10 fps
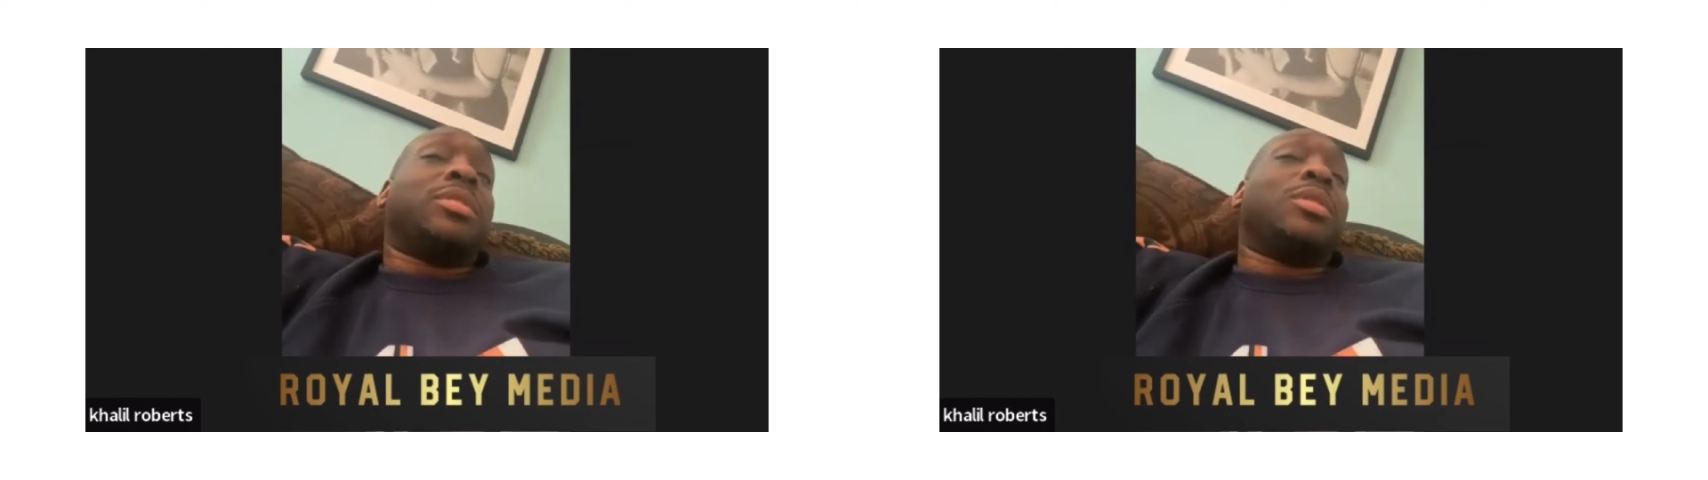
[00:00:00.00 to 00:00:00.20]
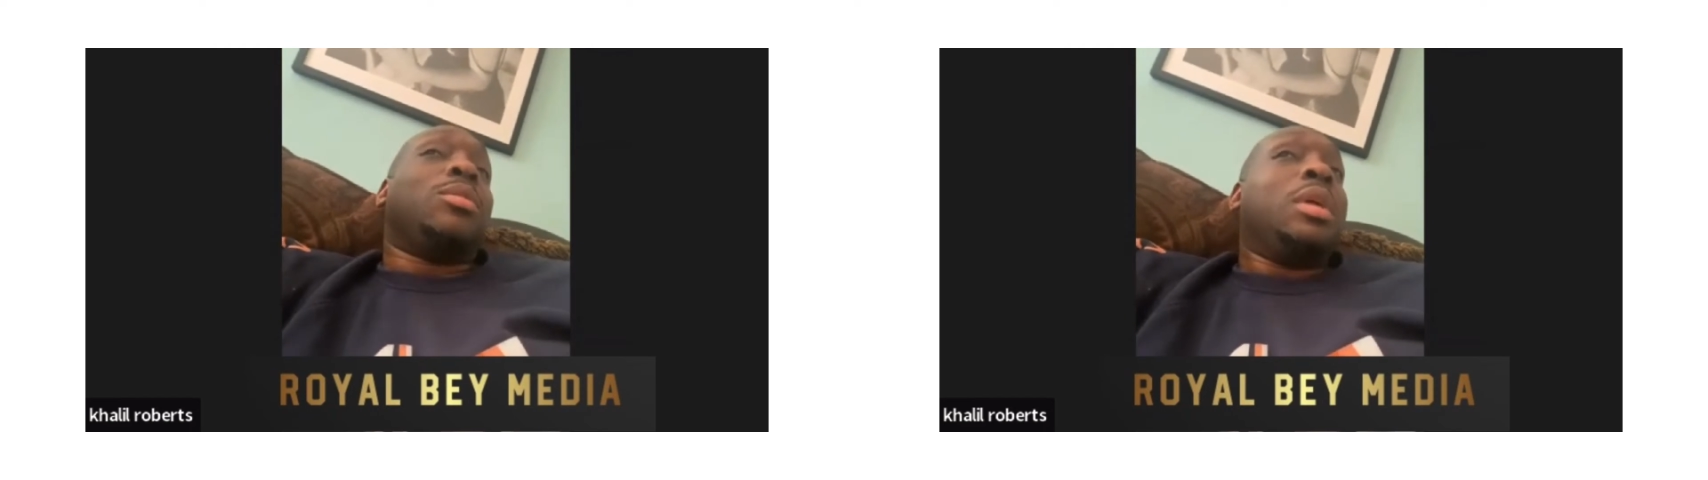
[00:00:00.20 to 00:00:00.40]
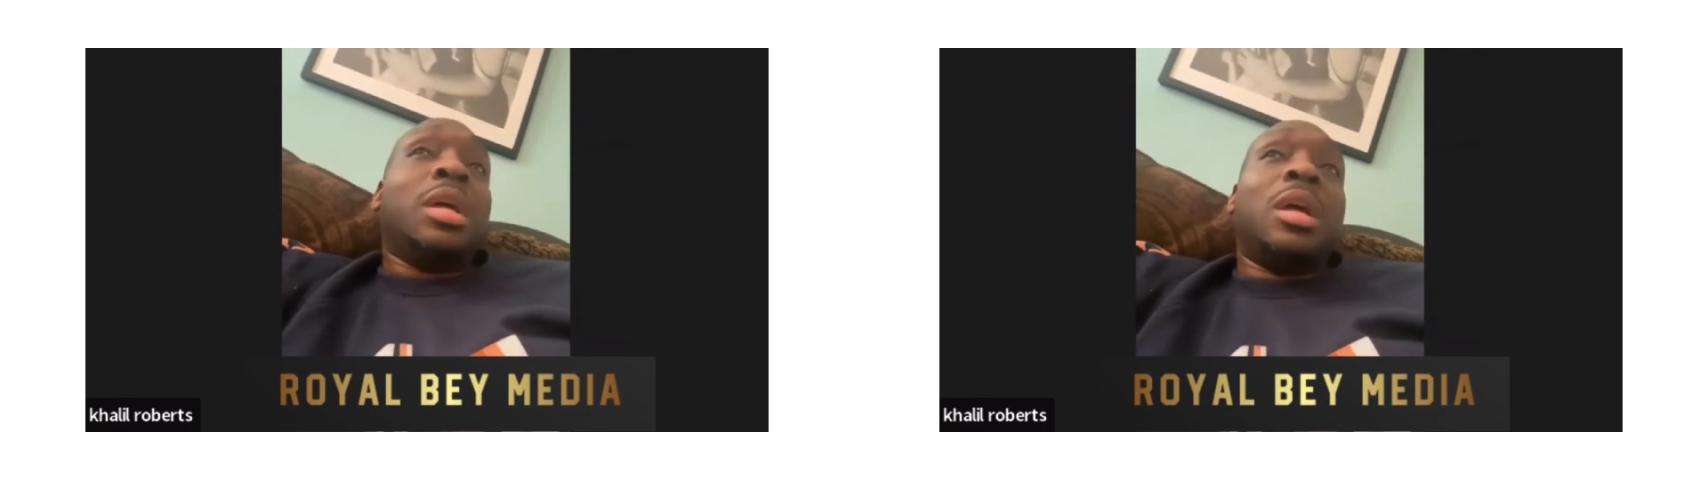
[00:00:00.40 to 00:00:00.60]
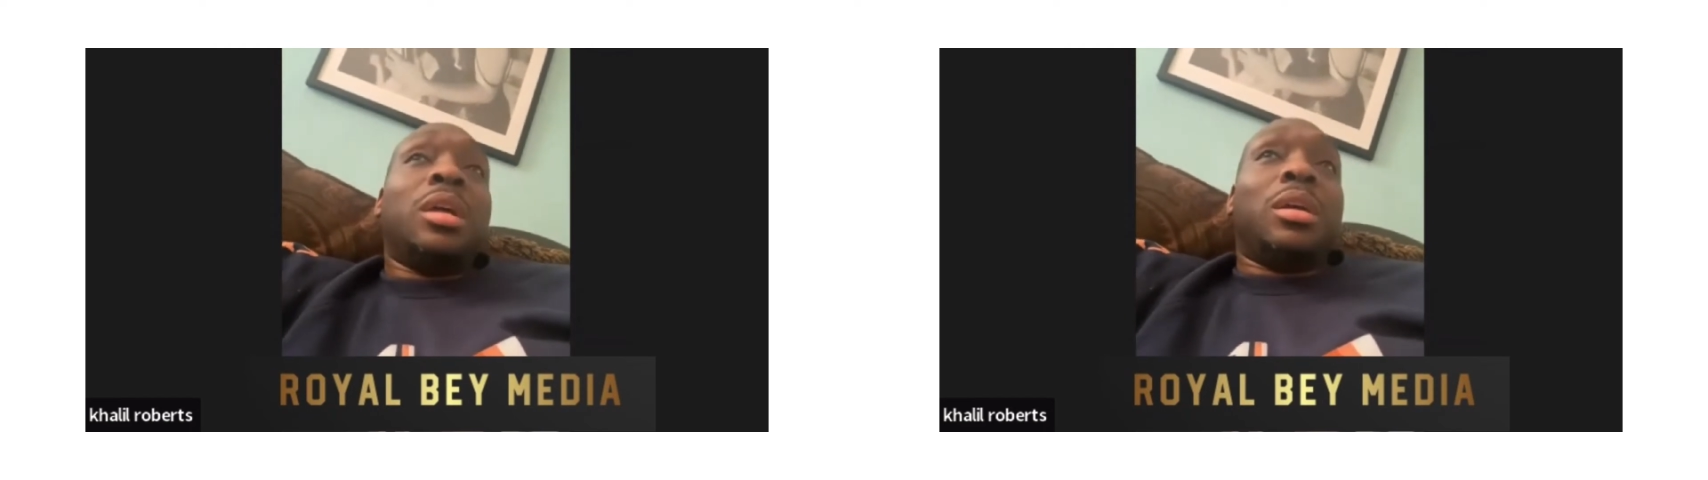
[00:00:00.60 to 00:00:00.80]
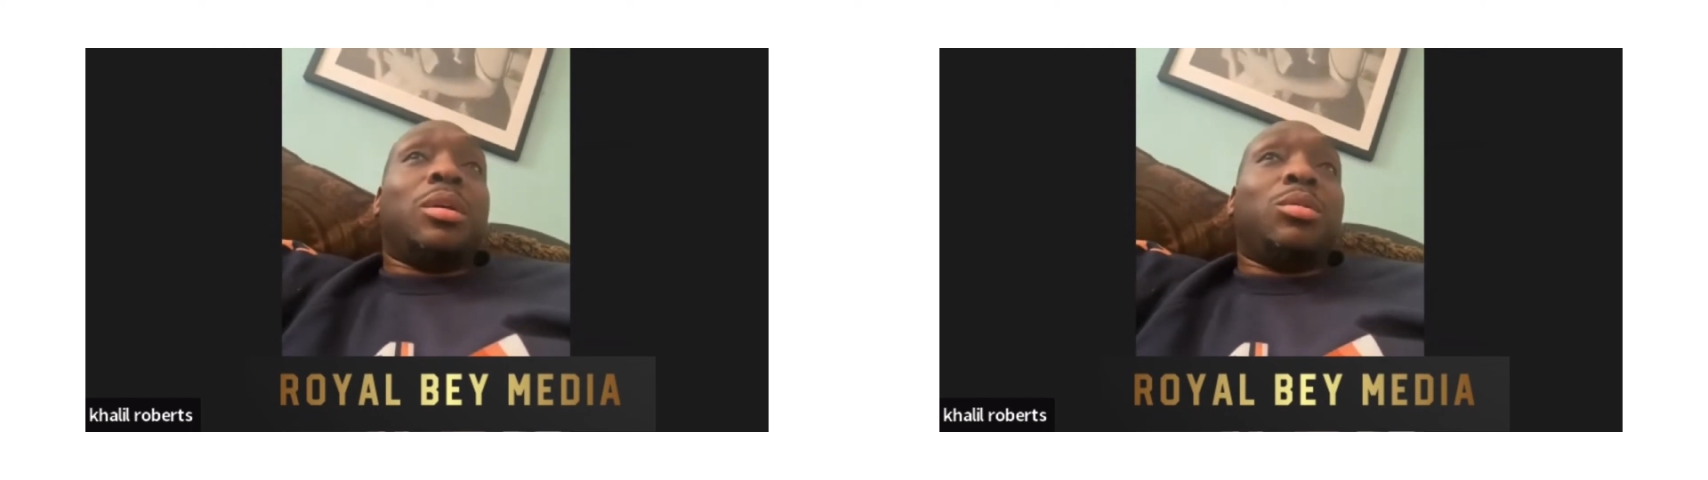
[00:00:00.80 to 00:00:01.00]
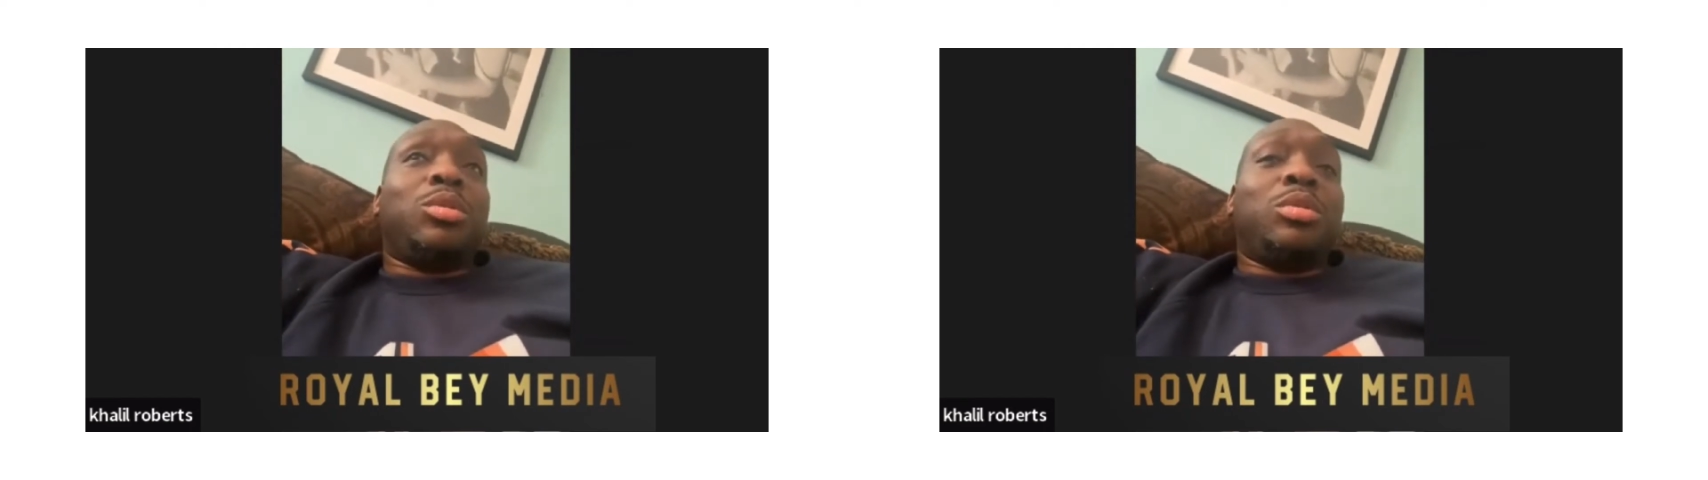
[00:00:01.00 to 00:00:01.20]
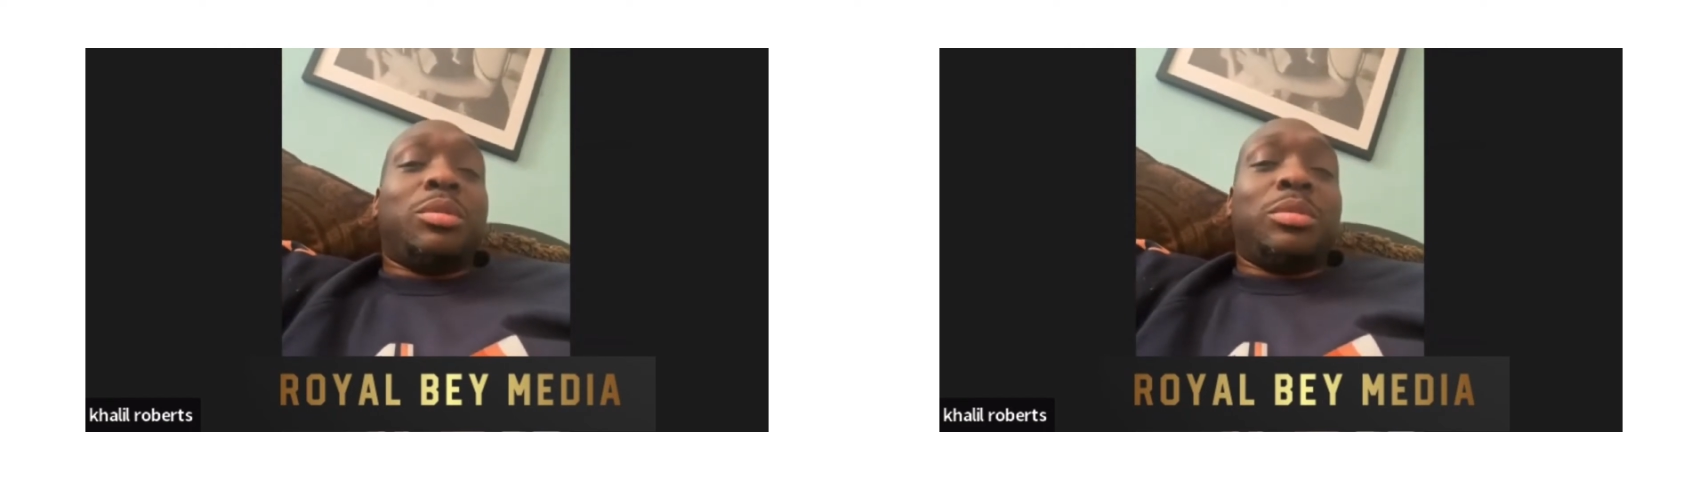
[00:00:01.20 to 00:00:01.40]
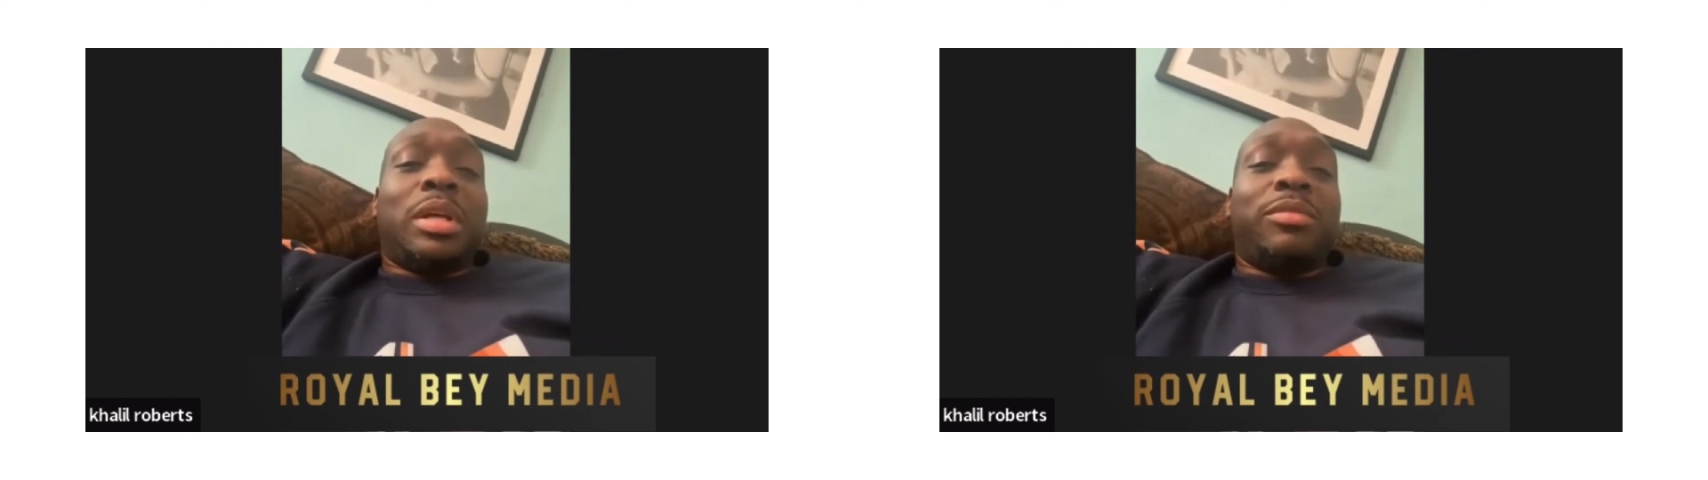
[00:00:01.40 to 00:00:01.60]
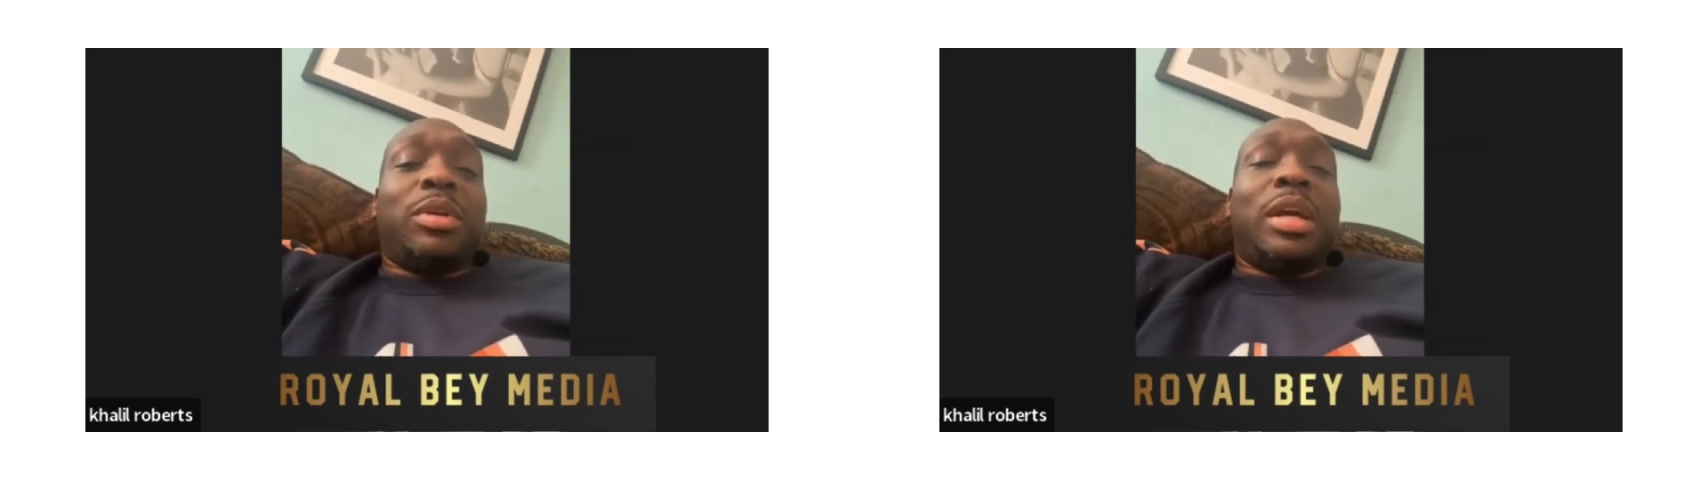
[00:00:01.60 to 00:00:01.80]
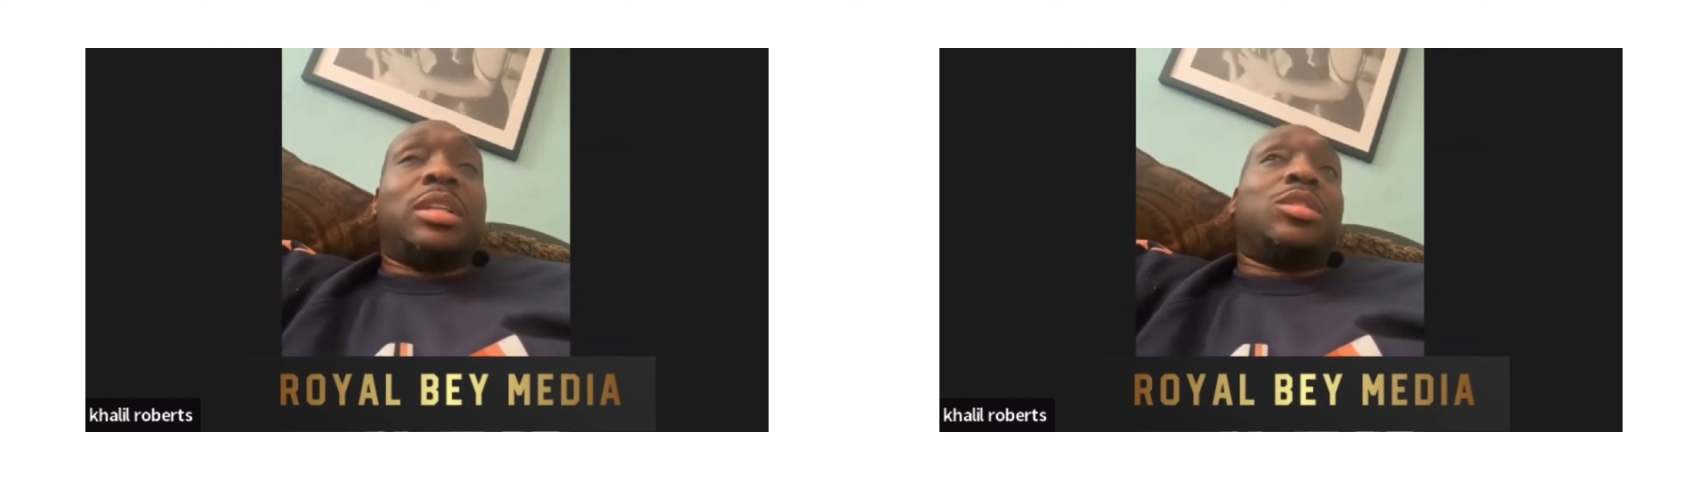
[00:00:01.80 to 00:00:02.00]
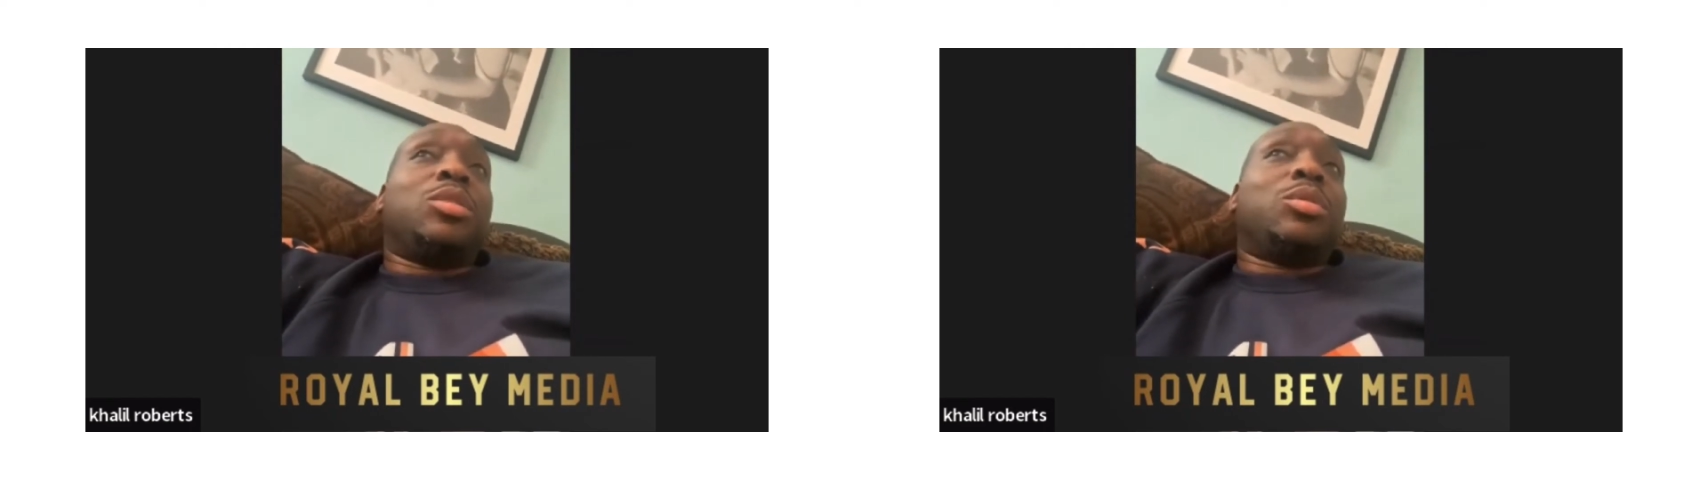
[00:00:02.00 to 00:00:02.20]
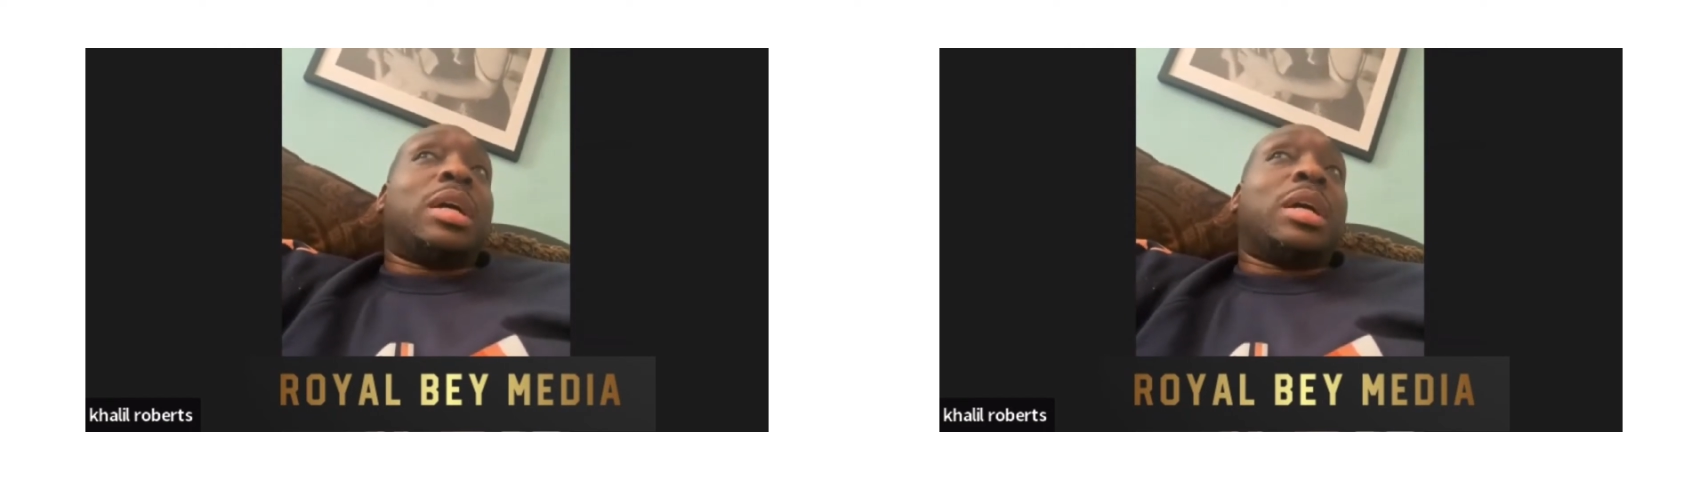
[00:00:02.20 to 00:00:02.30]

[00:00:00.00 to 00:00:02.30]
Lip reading: So, you did whatever you had to do.